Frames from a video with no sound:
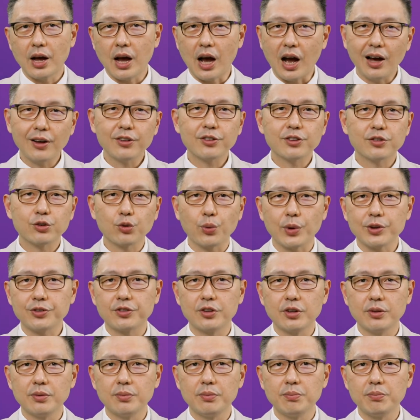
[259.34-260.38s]
Ask
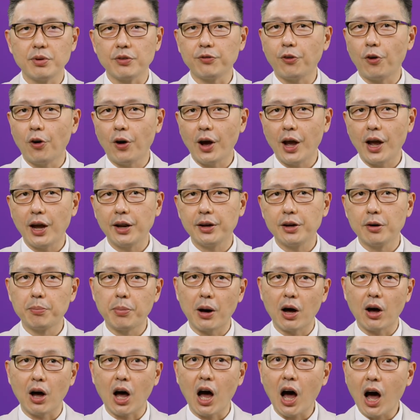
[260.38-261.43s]
questions beforehand
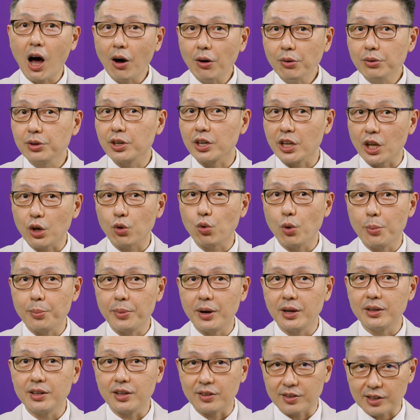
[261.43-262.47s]
about how the
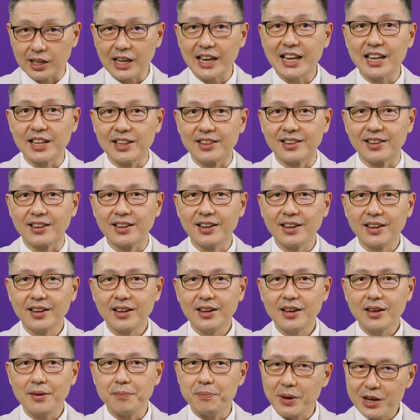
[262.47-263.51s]
equipment is clean.
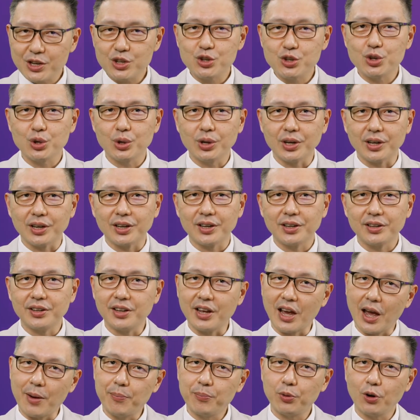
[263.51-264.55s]
Make sure
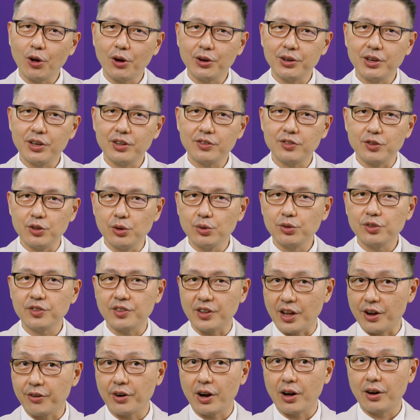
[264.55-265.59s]
the employees use
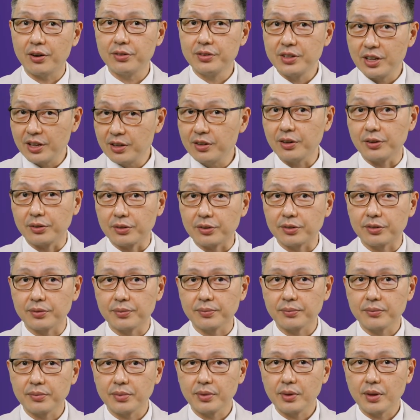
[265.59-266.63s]
sterile needles.
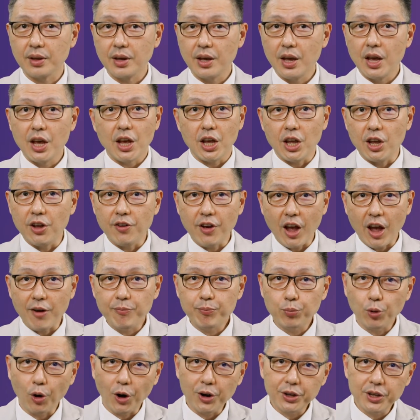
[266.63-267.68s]
If
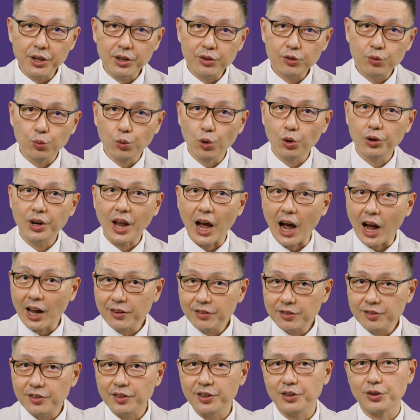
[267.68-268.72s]
employees won't
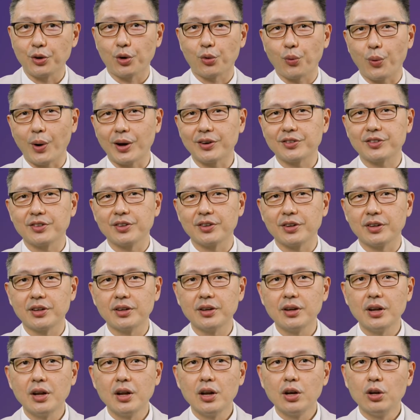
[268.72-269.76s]
answer your
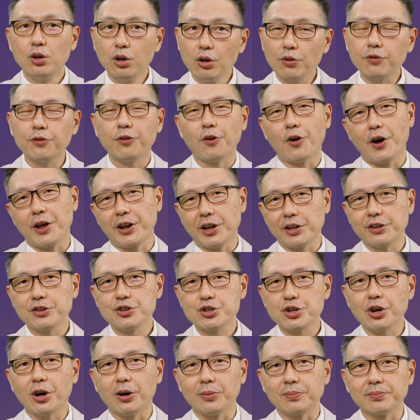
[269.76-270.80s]
question, look for another
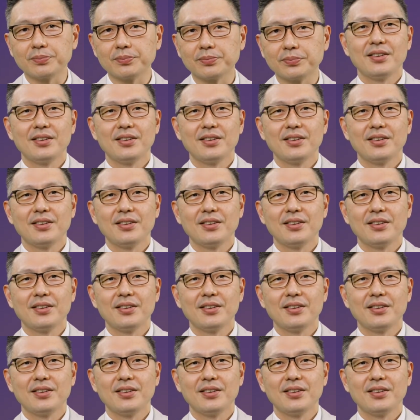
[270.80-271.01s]
shop.